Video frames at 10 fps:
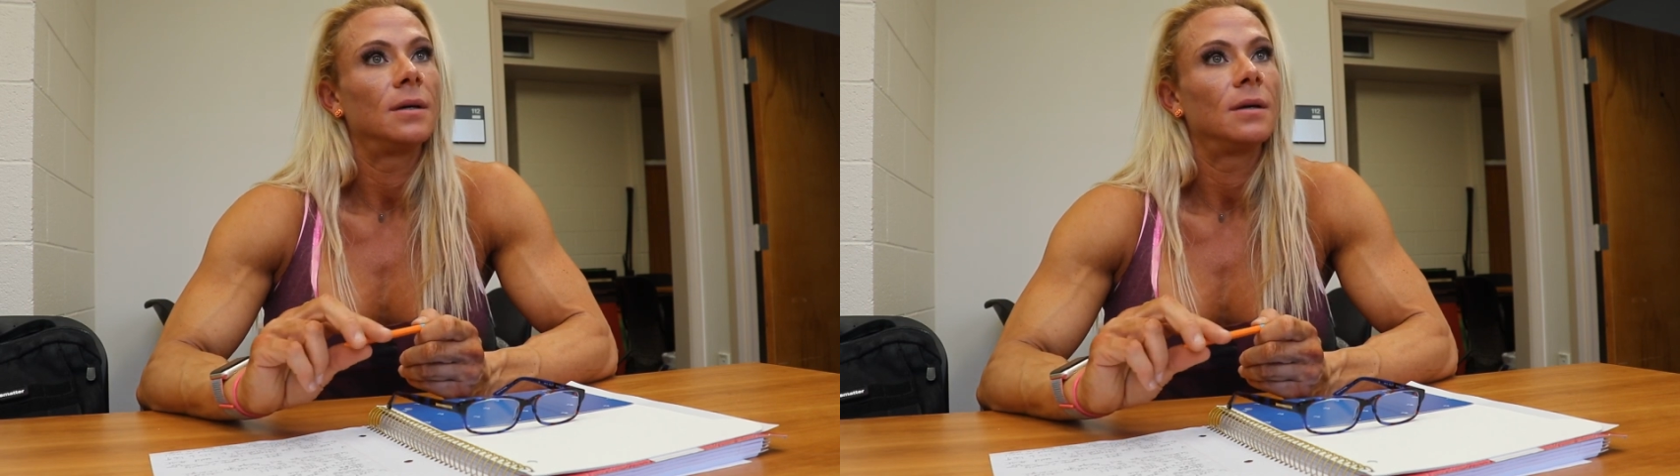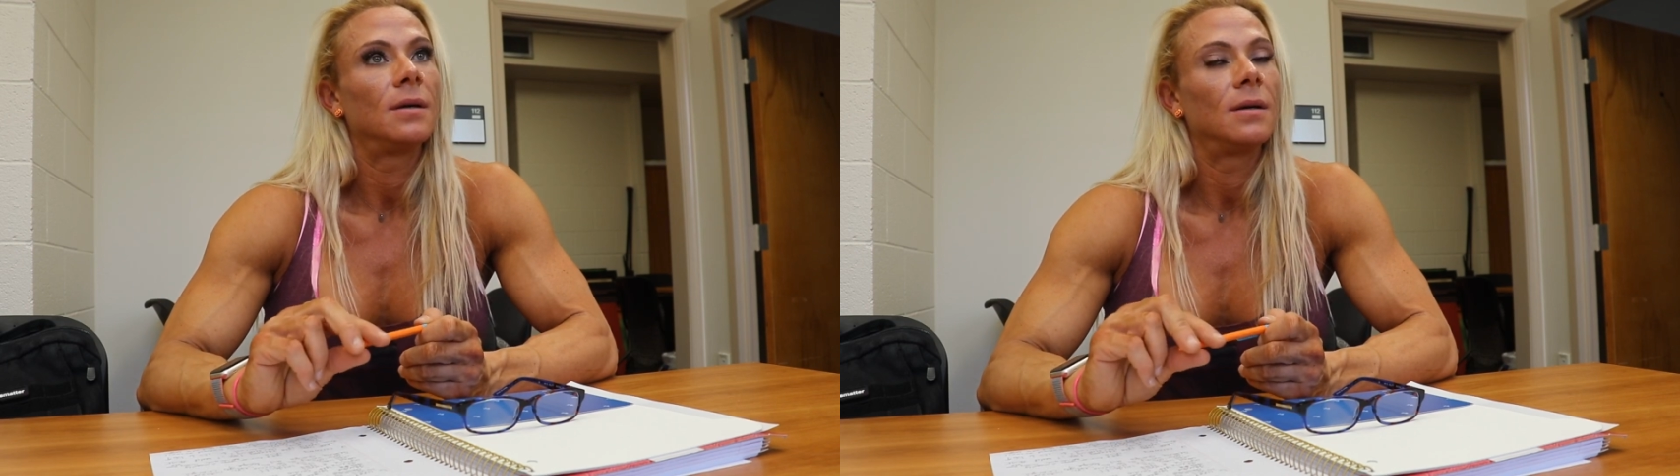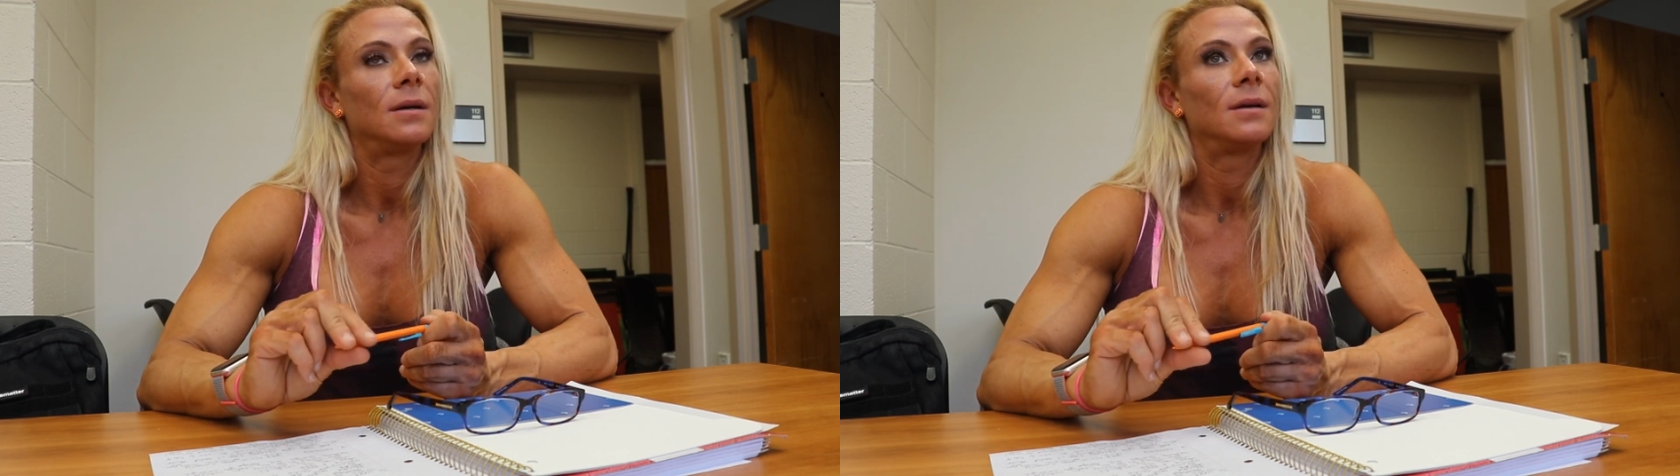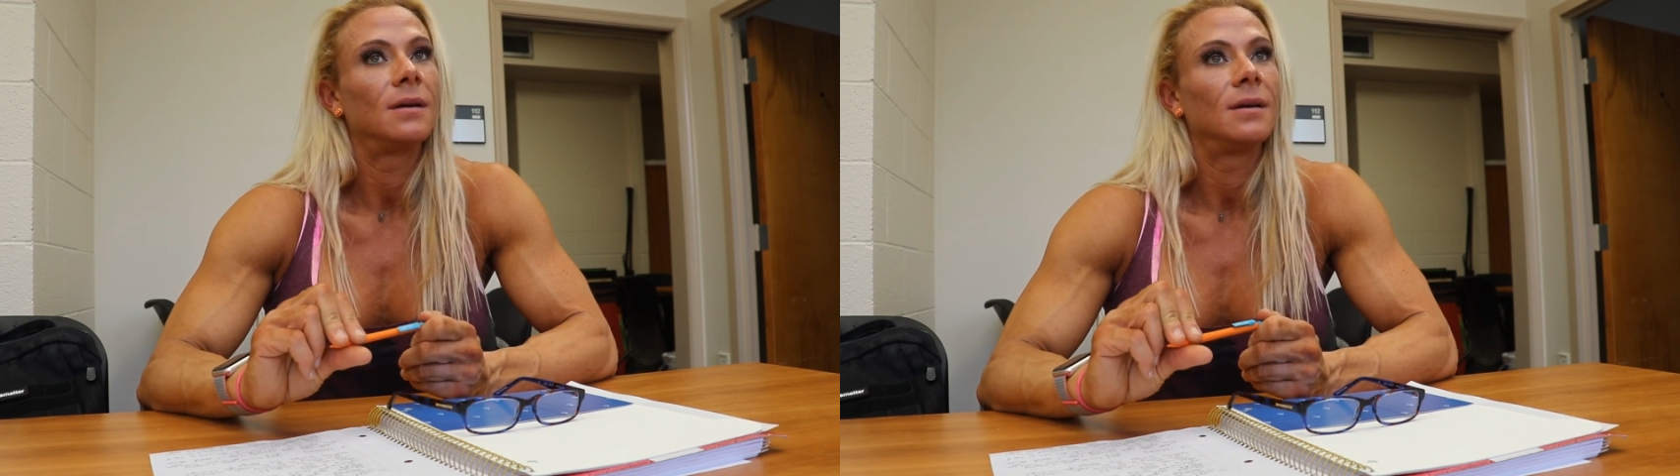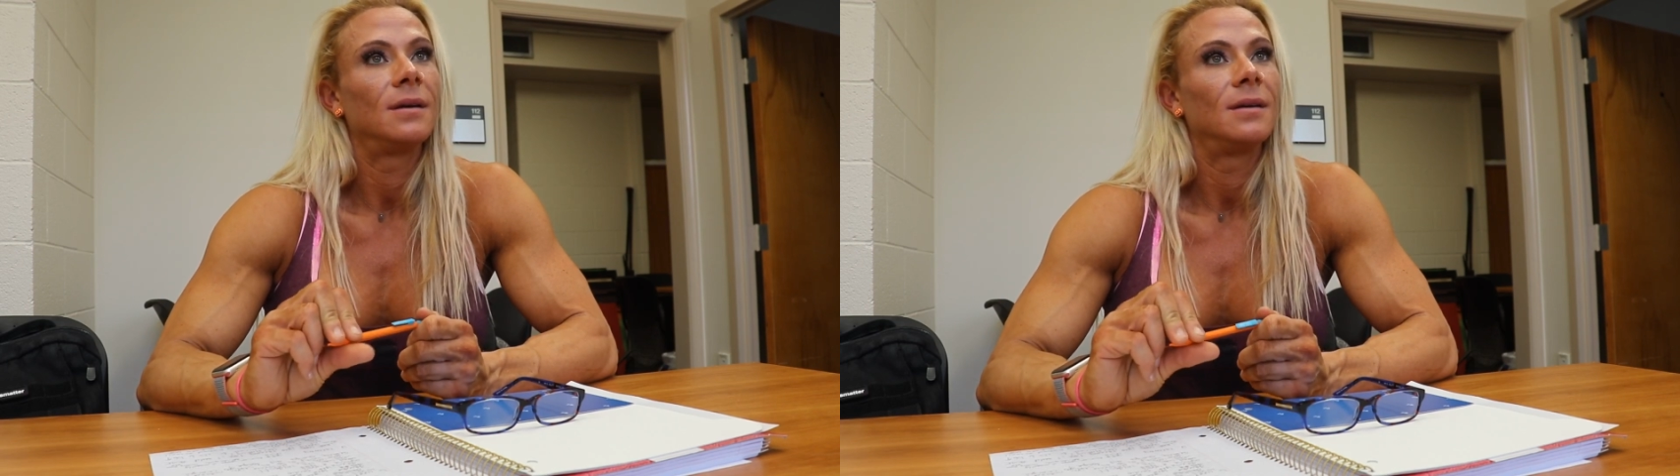helped you
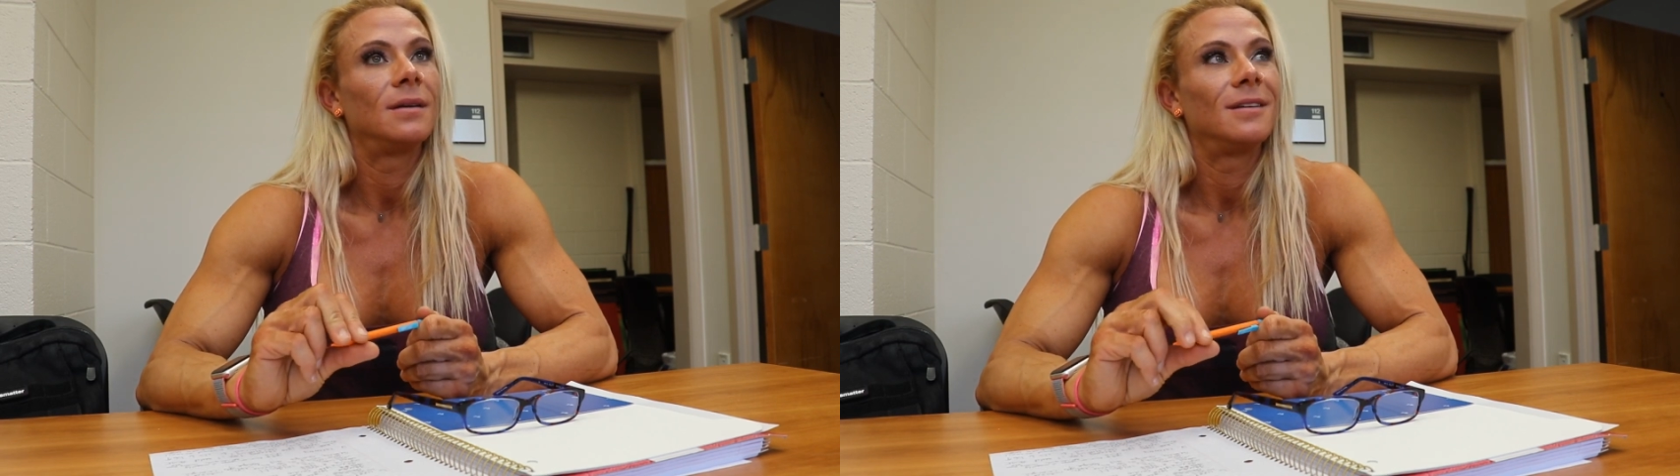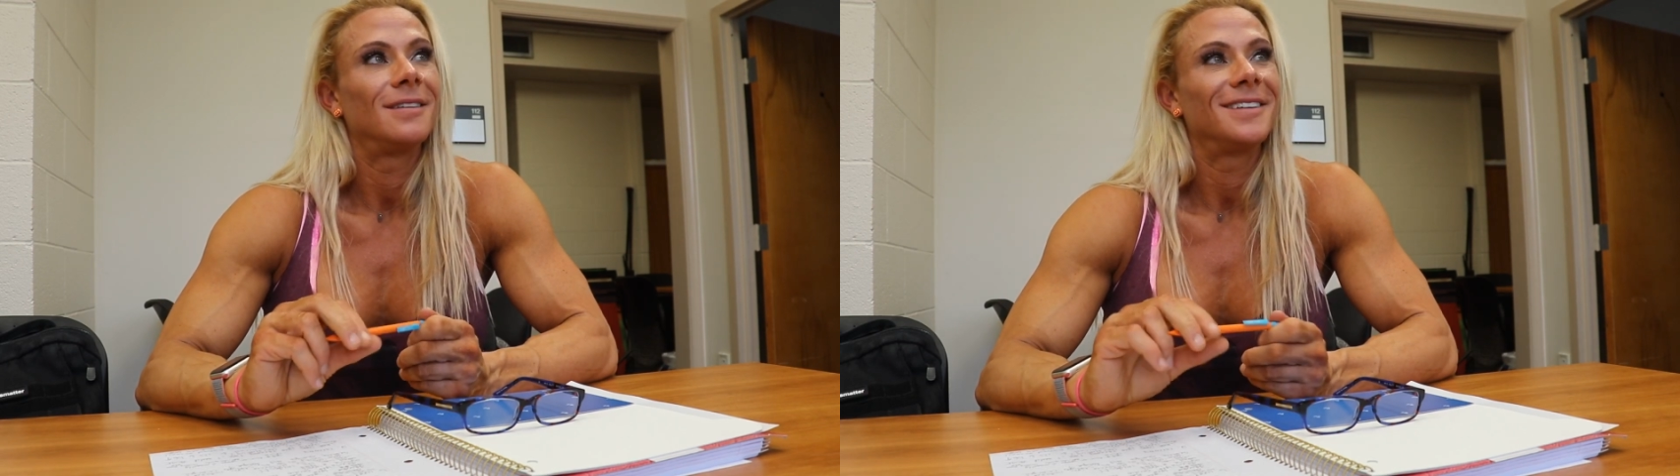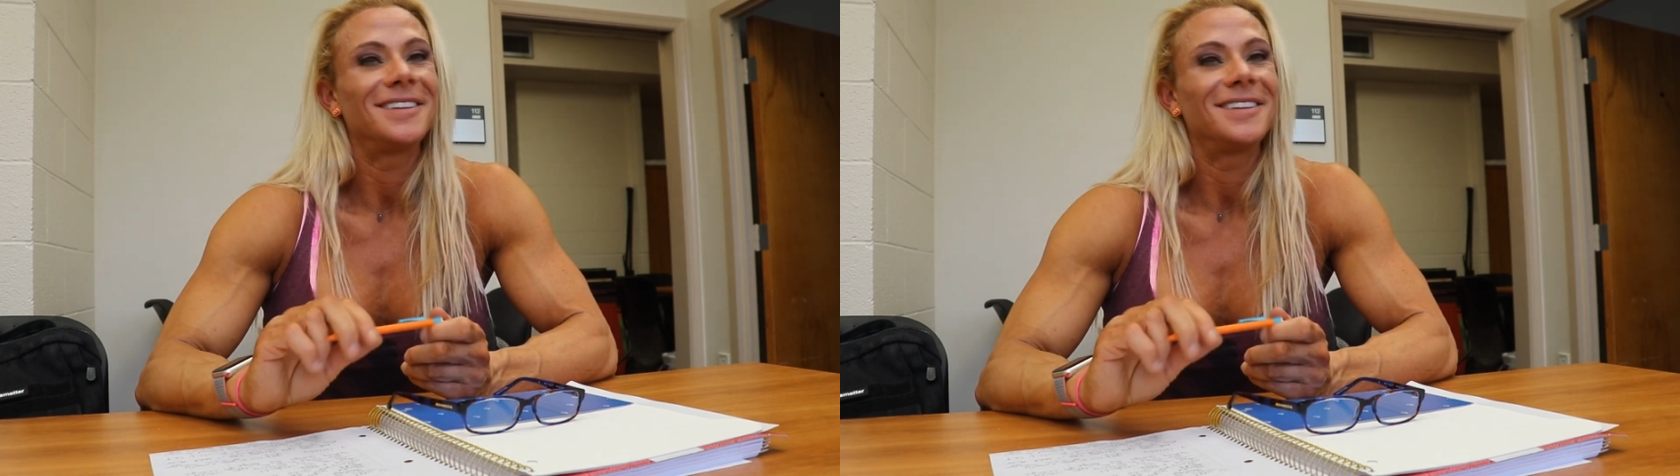get to where you got?